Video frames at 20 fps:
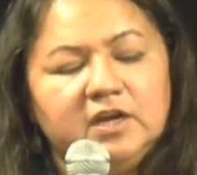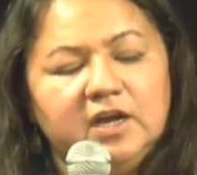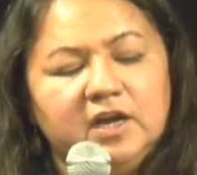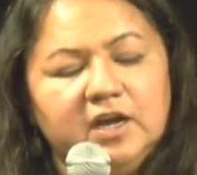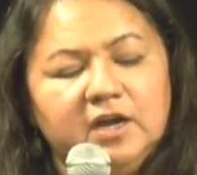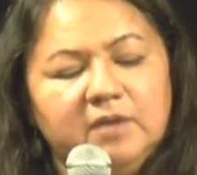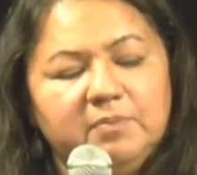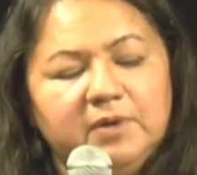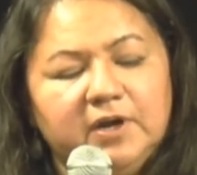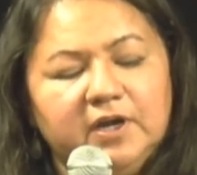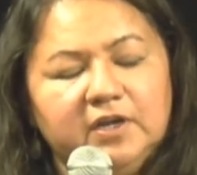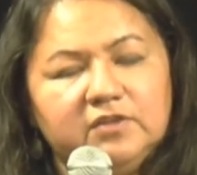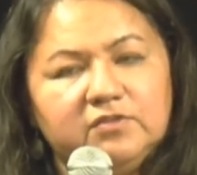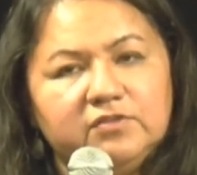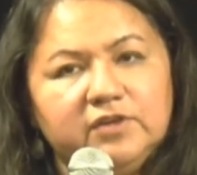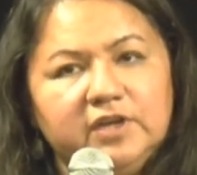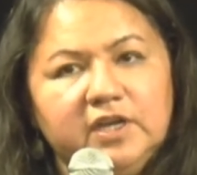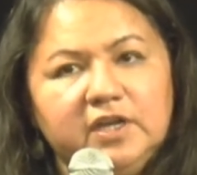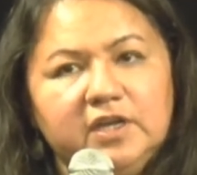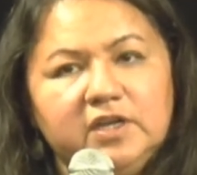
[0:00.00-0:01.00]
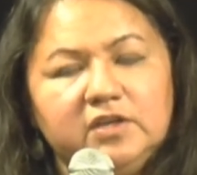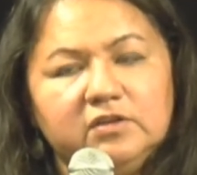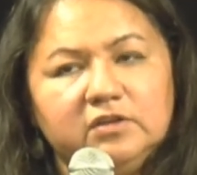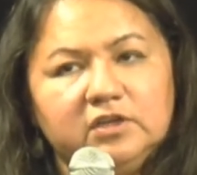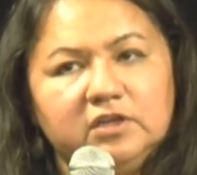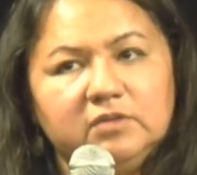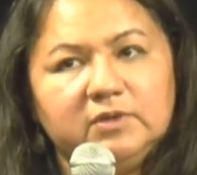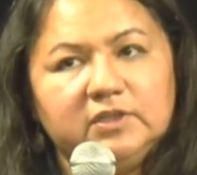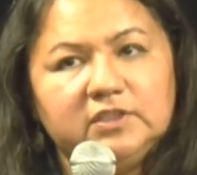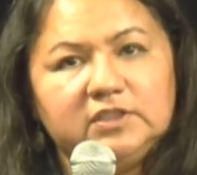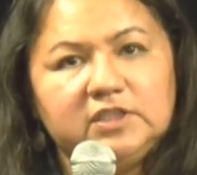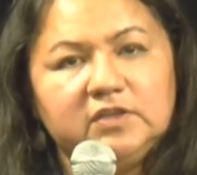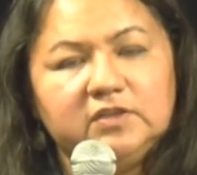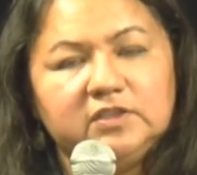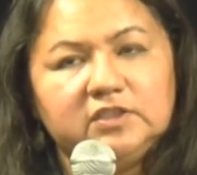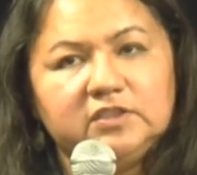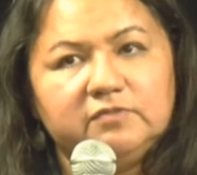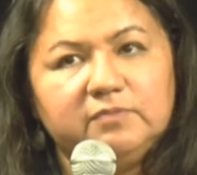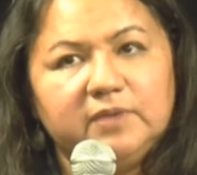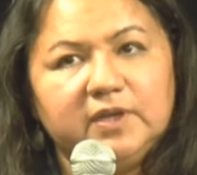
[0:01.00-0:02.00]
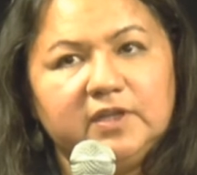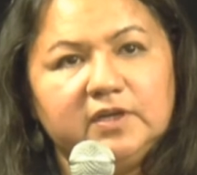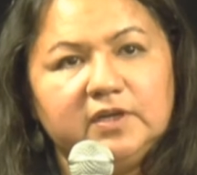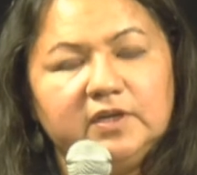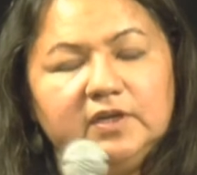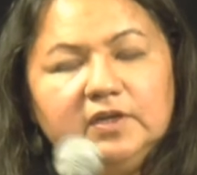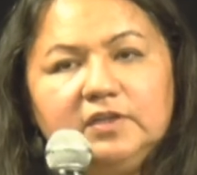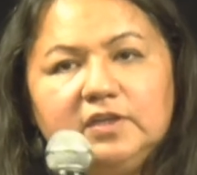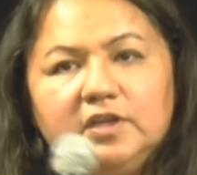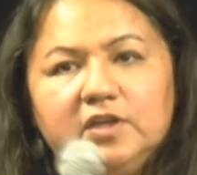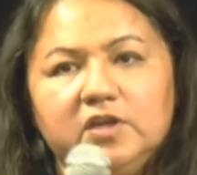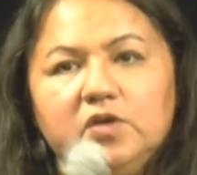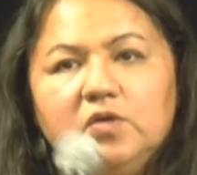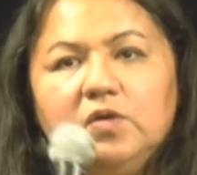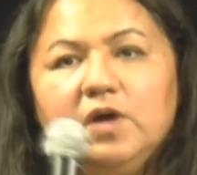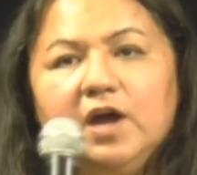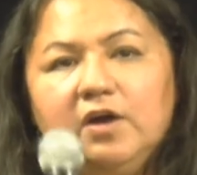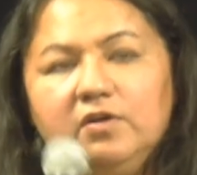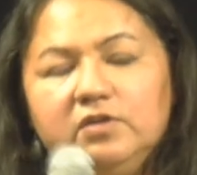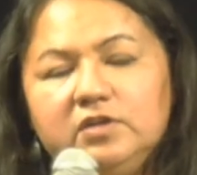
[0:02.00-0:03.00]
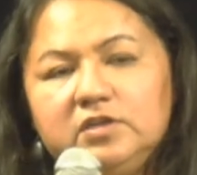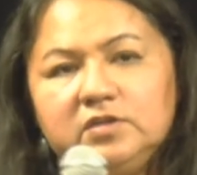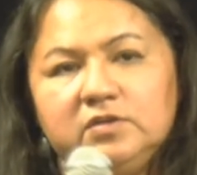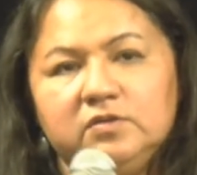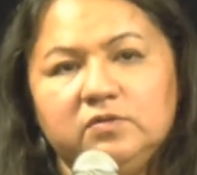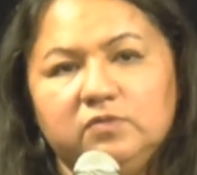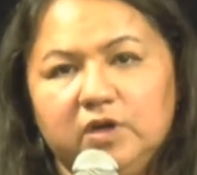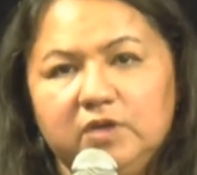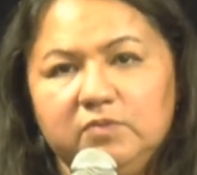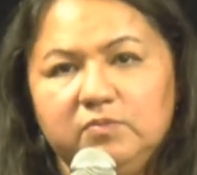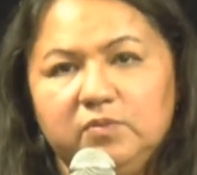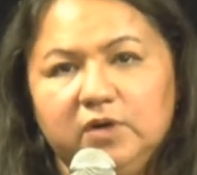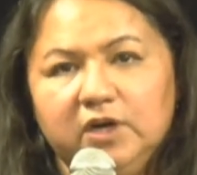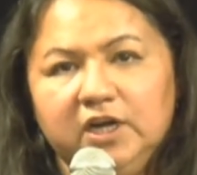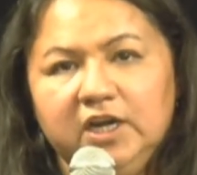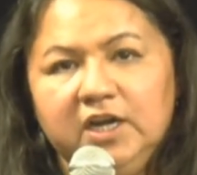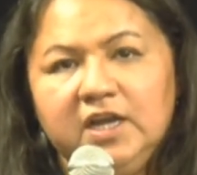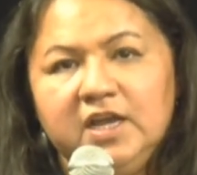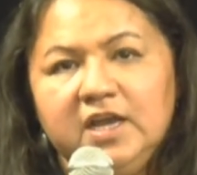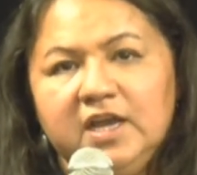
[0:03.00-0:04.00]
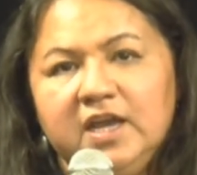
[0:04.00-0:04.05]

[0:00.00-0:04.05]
Uh, part three, you learn about secrets of Mother Earth, then you go out one more.